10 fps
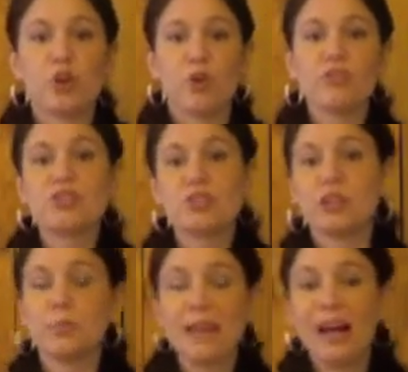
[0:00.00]
If it's just going
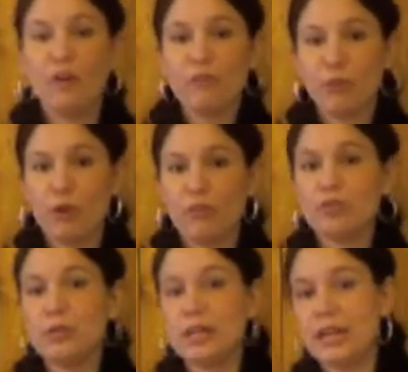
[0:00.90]
to be out for a
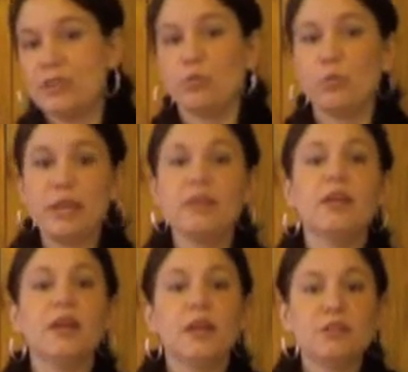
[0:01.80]
few days, a week,
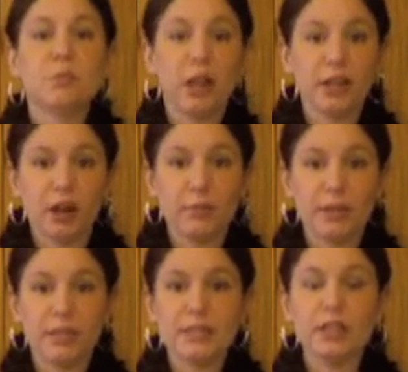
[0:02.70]
it's probably not a
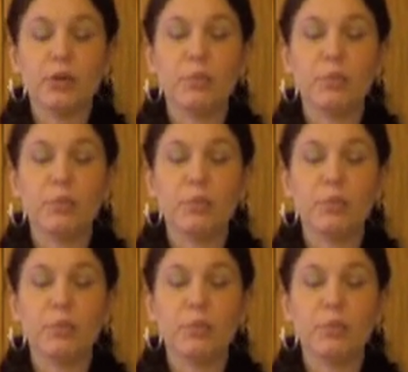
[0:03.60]
big deal.